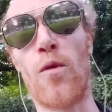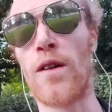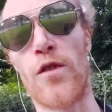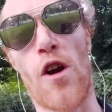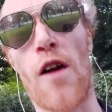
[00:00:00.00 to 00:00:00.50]
One
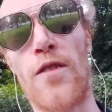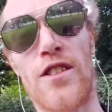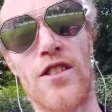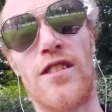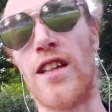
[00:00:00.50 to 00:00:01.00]
of your
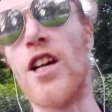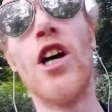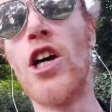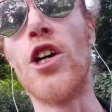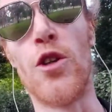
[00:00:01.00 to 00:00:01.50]
officers did.
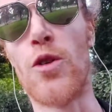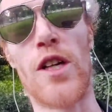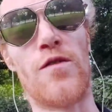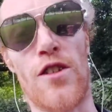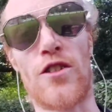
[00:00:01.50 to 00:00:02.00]
You could
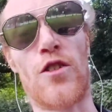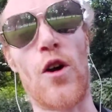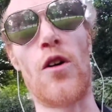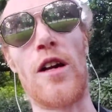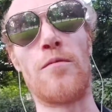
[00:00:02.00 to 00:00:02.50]
have just
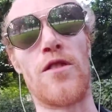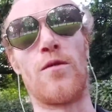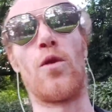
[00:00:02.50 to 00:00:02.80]
thrown him to the